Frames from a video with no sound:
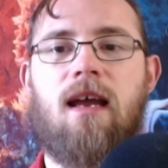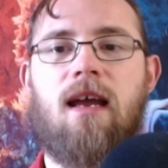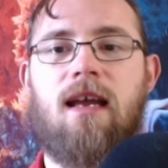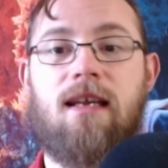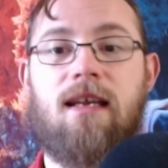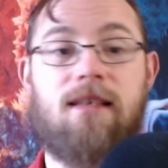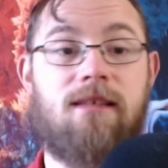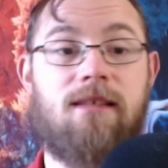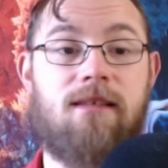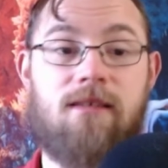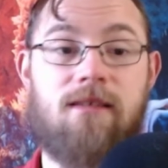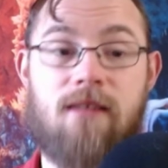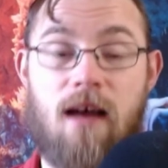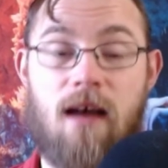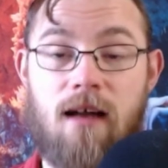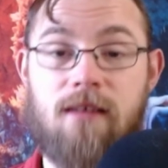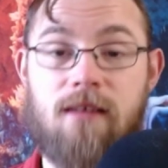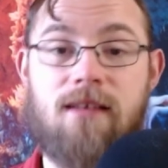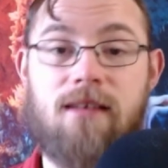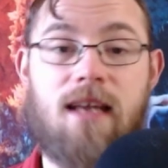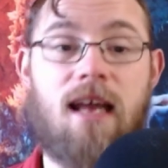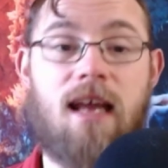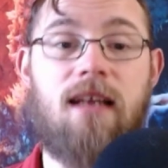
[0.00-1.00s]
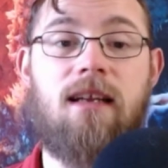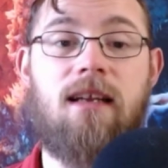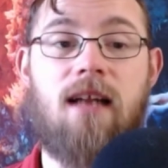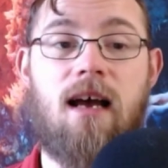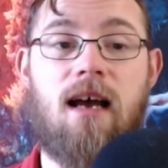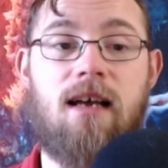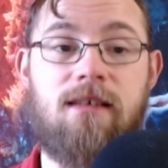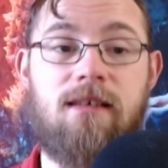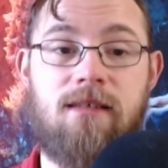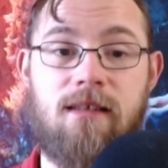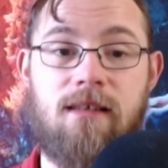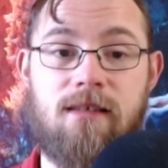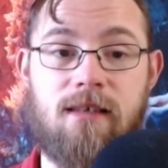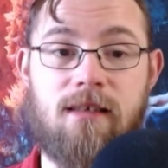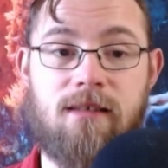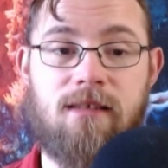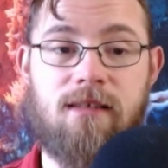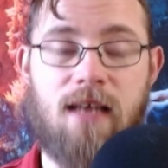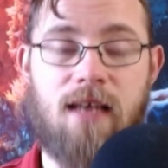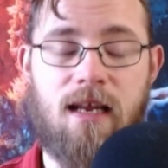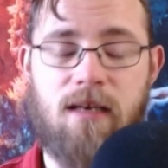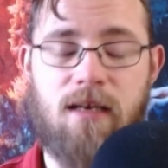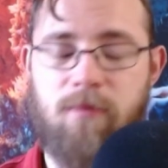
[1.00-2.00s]
He's not canonized as a
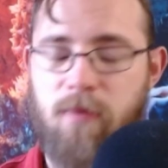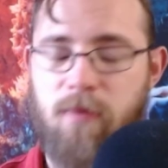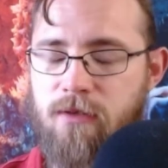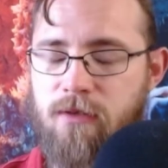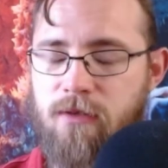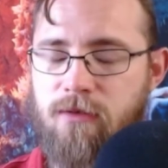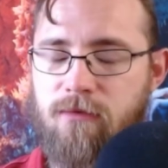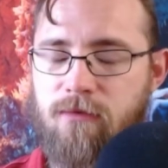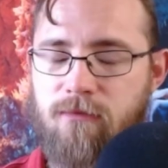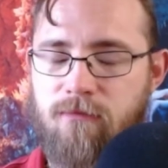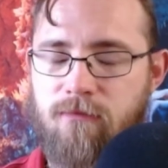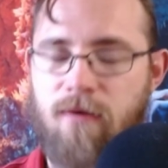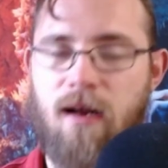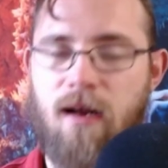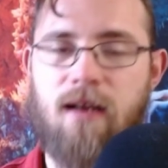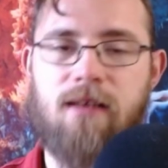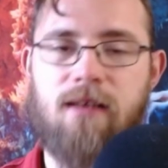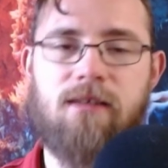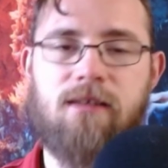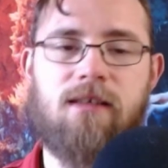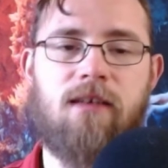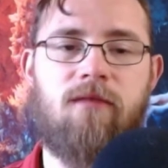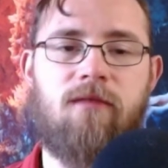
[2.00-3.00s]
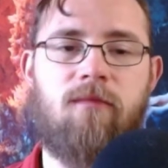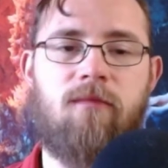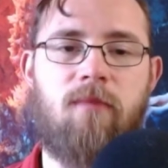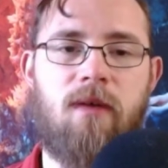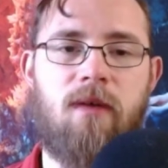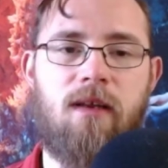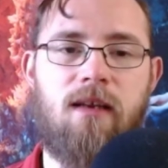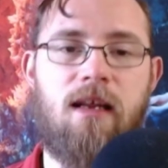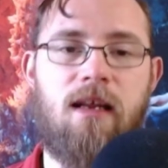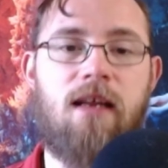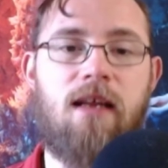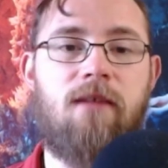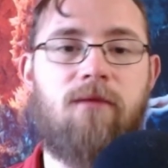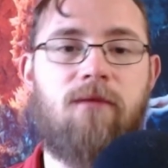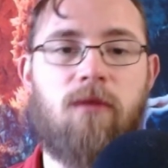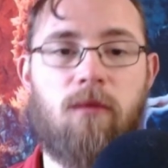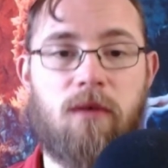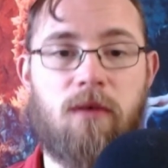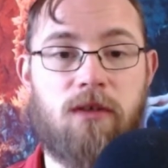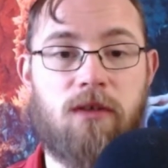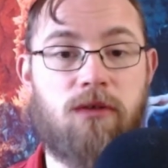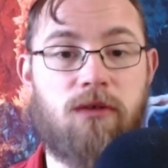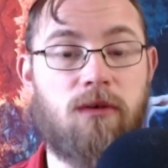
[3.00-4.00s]
saint, but his writings have been
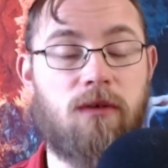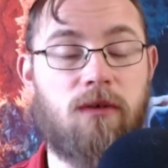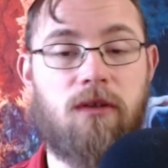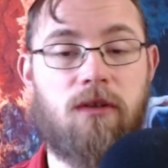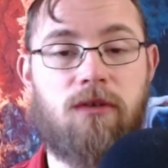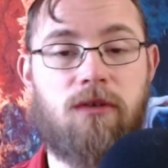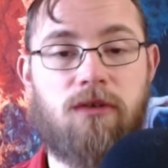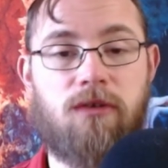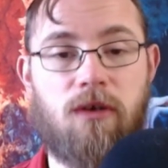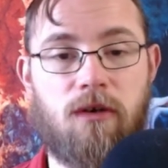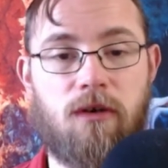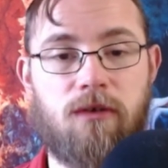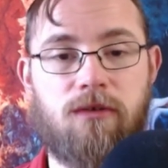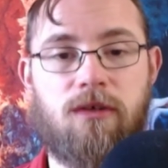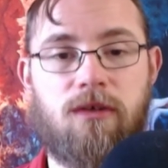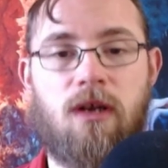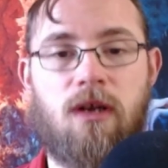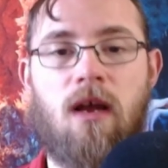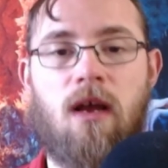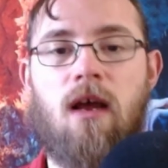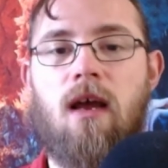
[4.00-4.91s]
influential in the church.